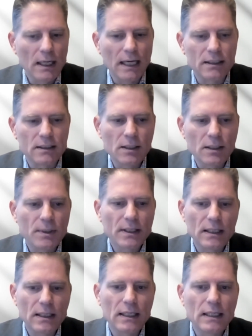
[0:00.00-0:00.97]
And
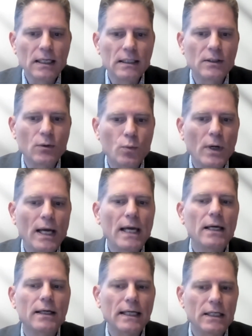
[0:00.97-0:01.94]
typically, the
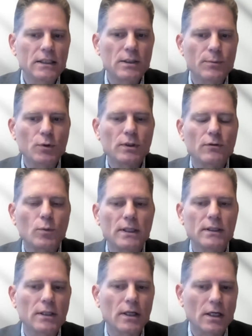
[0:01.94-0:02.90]
way redistributive
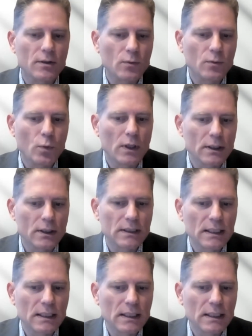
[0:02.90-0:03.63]
monetary works